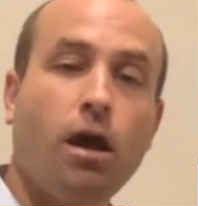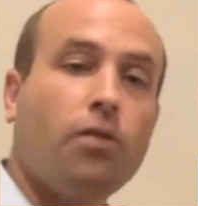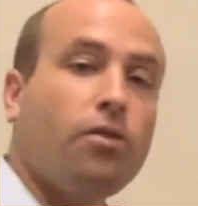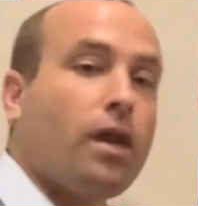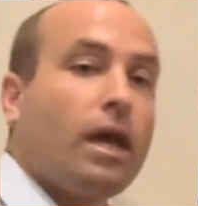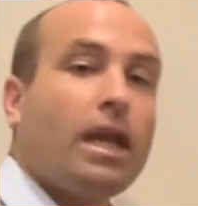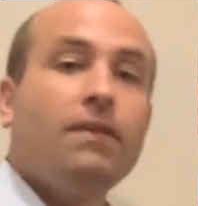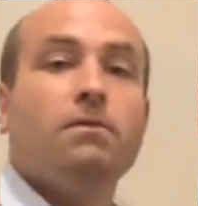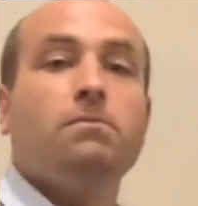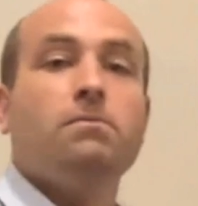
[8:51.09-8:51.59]

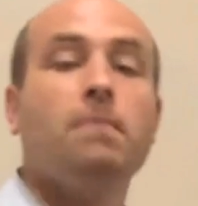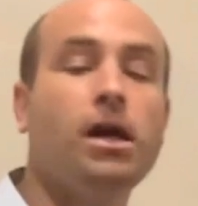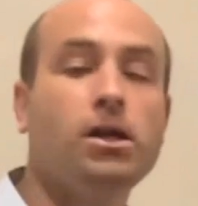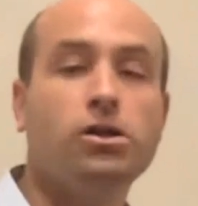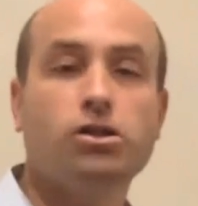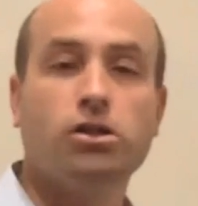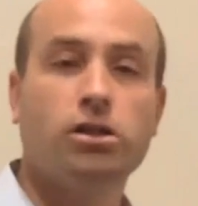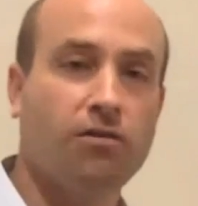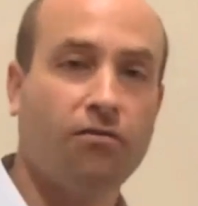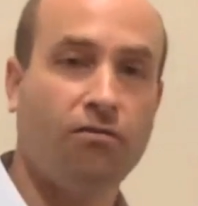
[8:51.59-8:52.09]
Not even
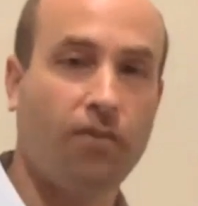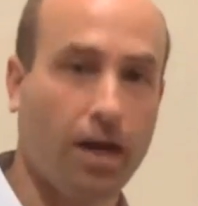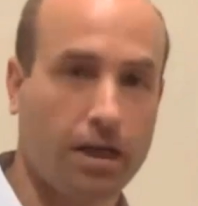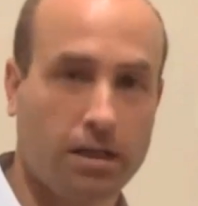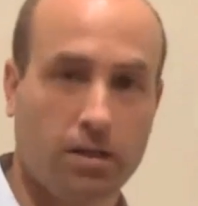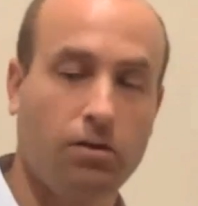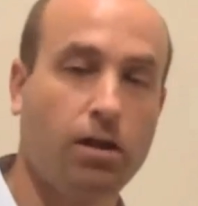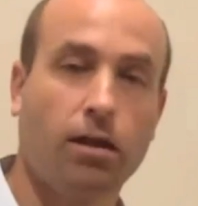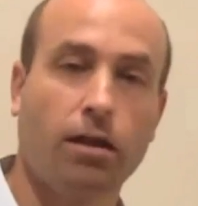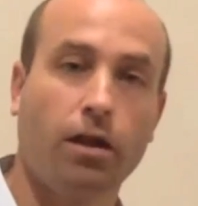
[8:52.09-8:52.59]
mentioning the
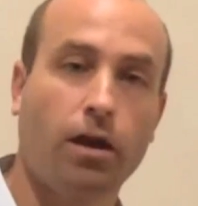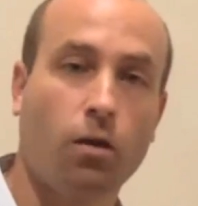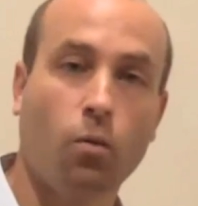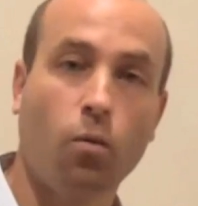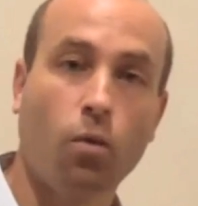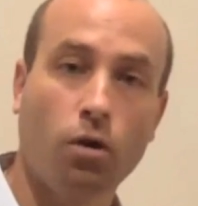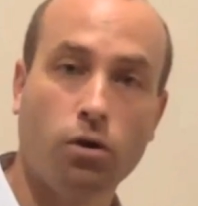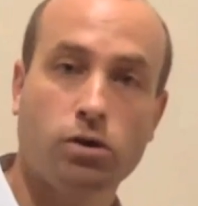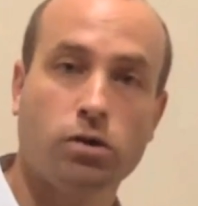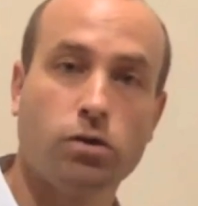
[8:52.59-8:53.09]
fact you did a lot of
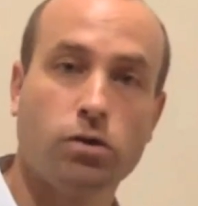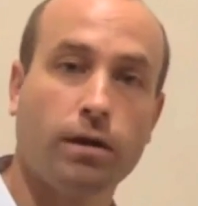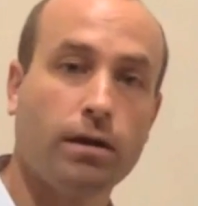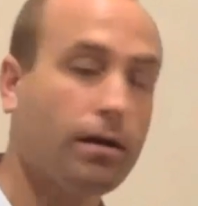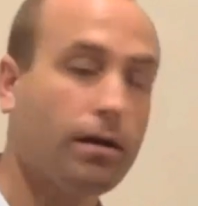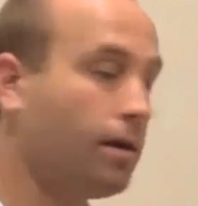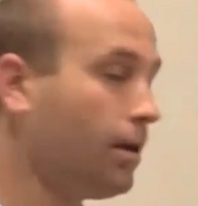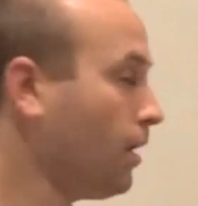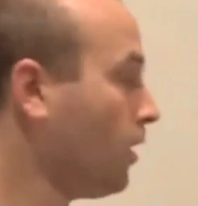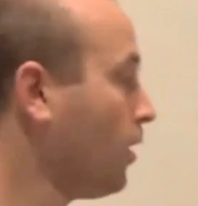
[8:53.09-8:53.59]
work to it,
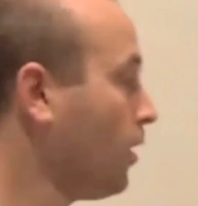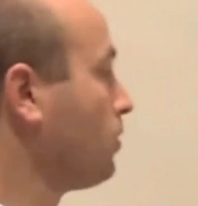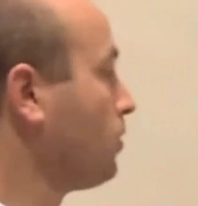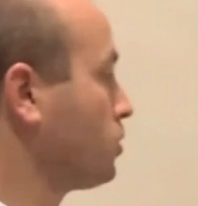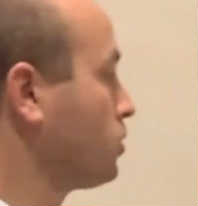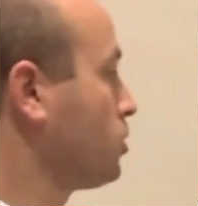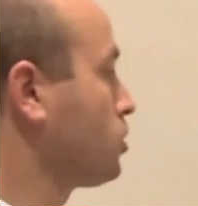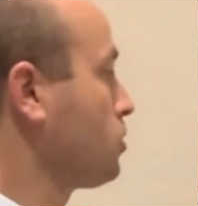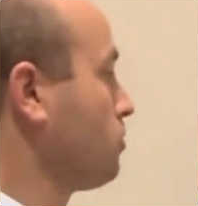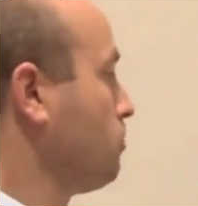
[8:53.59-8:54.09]

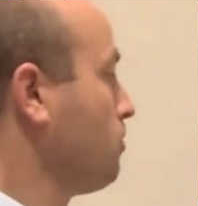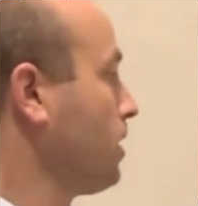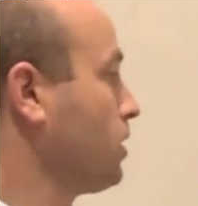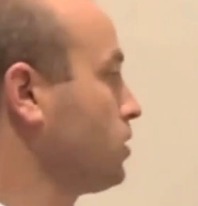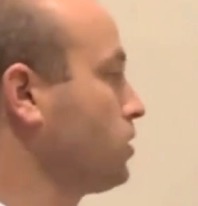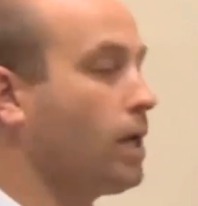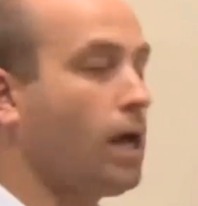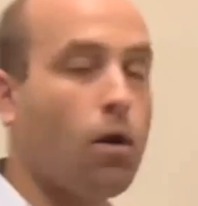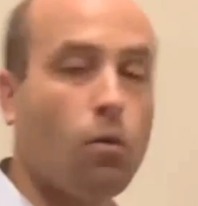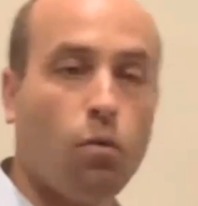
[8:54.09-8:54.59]
but just
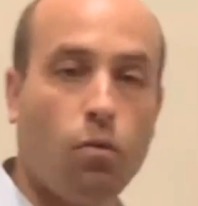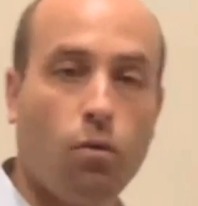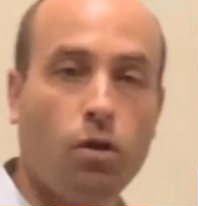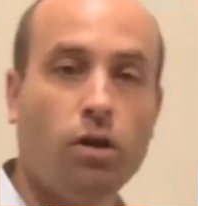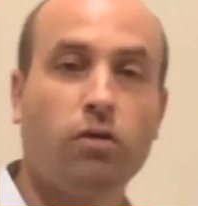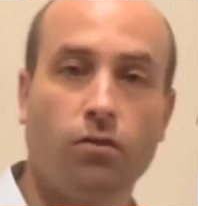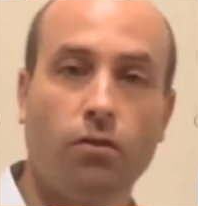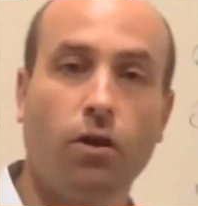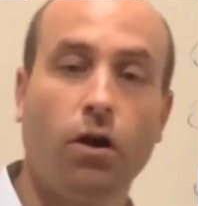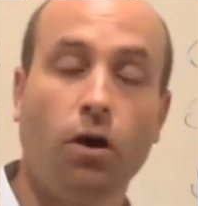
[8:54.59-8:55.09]
mentioning how
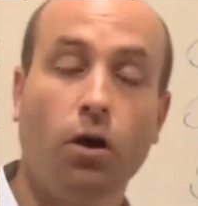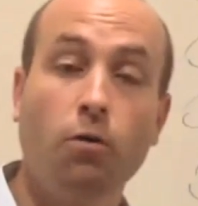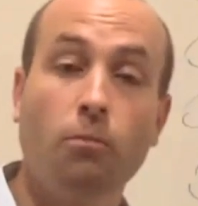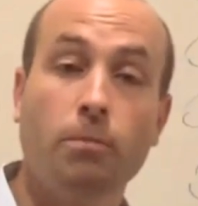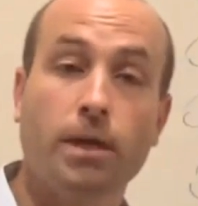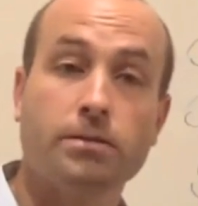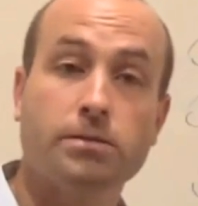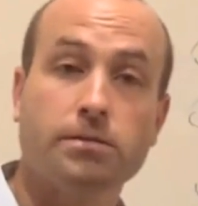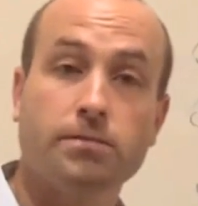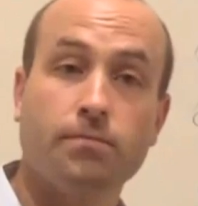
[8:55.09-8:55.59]
wonderful the
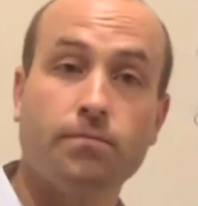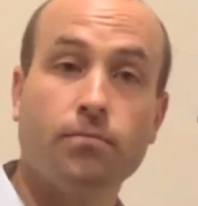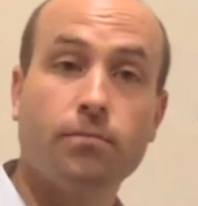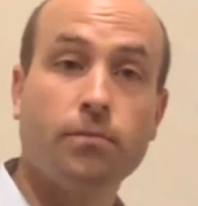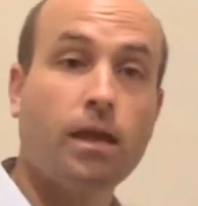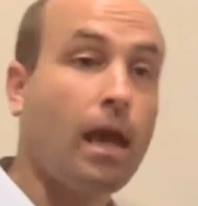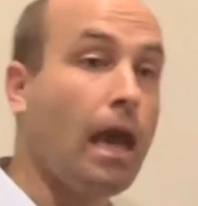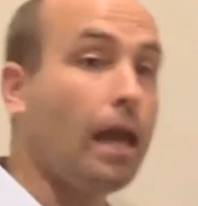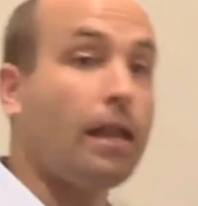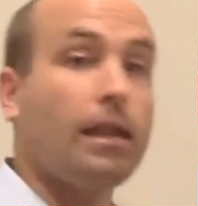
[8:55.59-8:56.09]
home is.
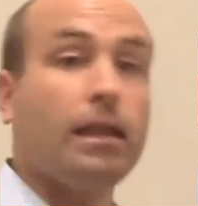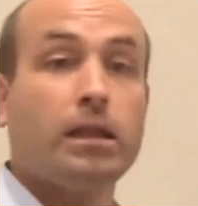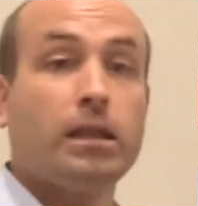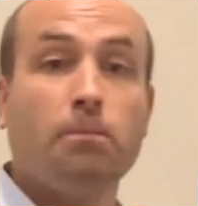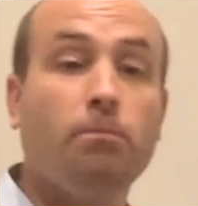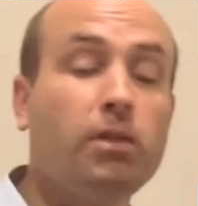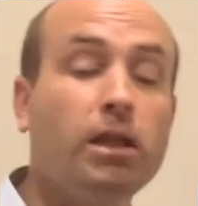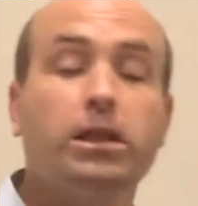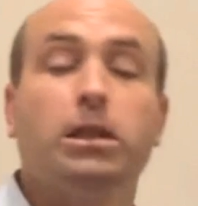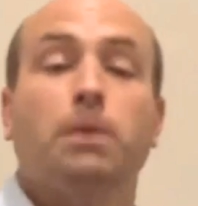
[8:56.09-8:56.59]
And let
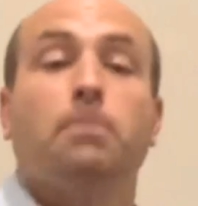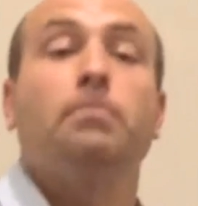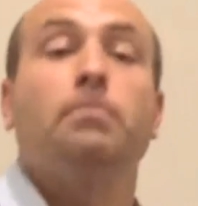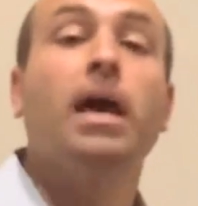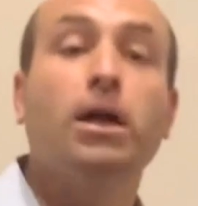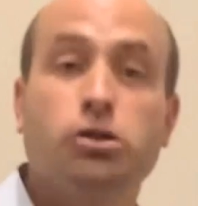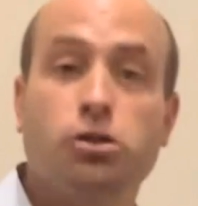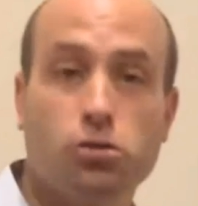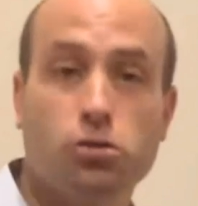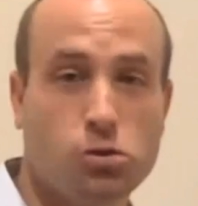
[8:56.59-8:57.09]
the
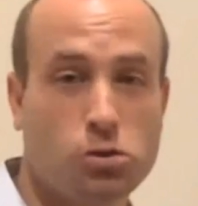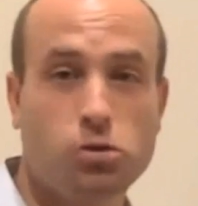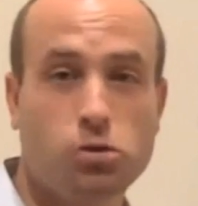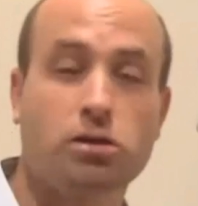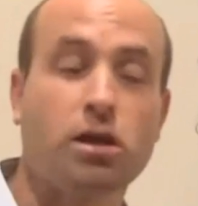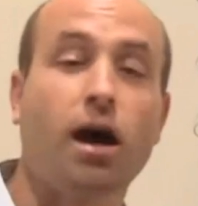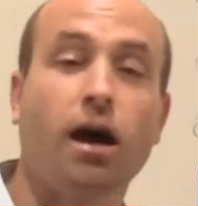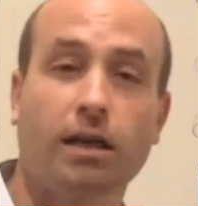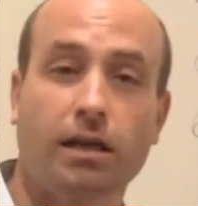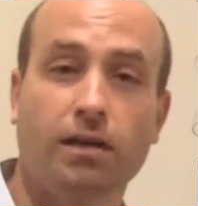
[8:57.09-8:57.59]
pictures do
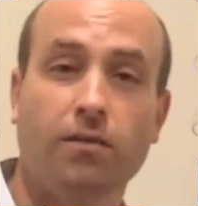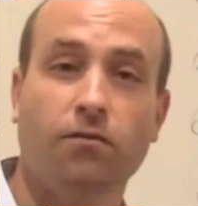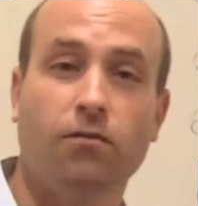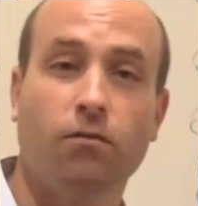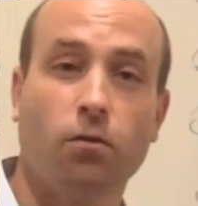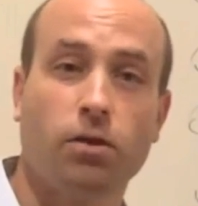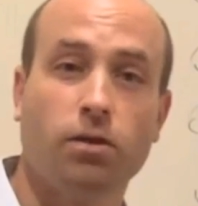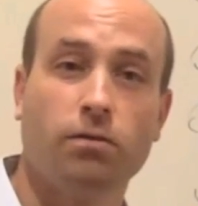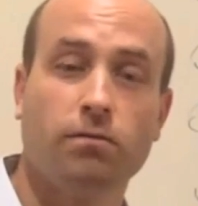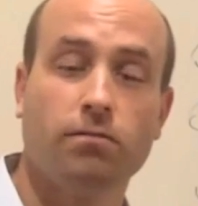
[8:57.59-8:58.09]
the talking
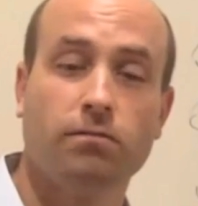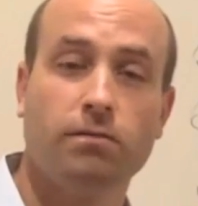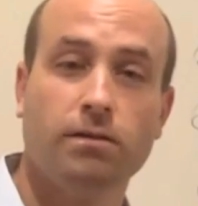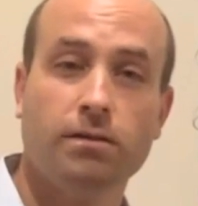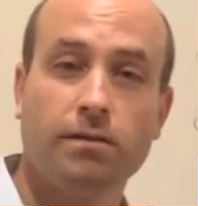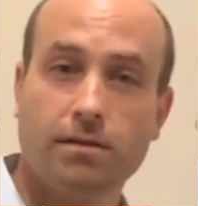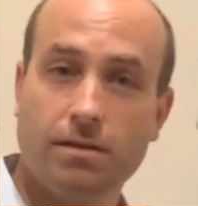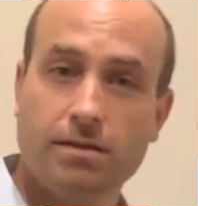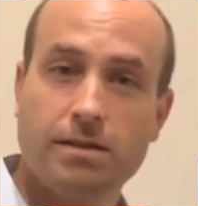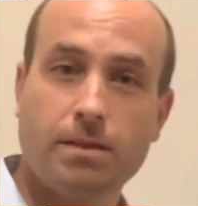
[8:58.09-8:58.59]
for you.
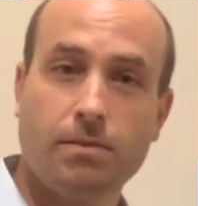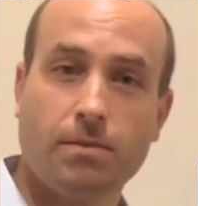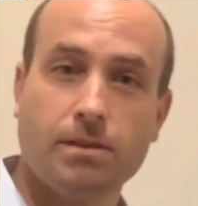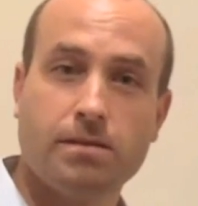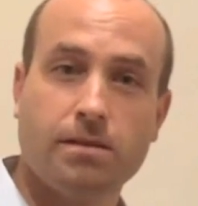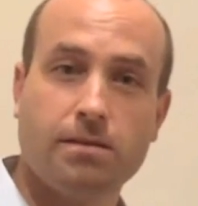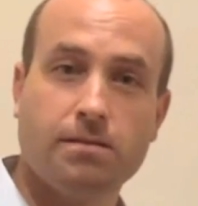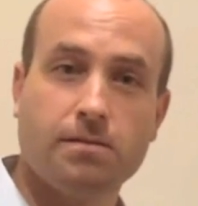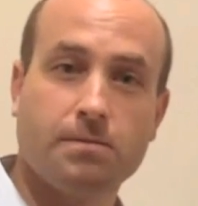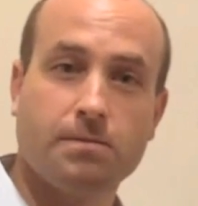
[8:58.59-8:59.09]
Does that make
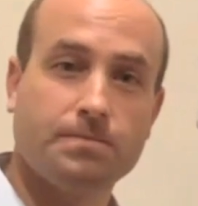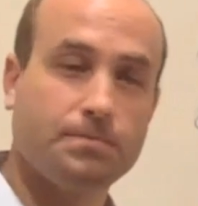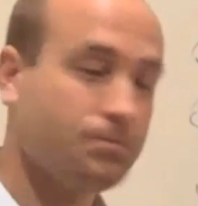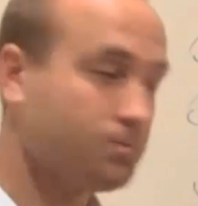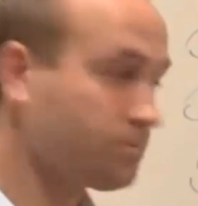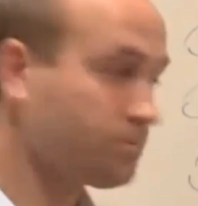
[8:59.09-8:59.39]
sense?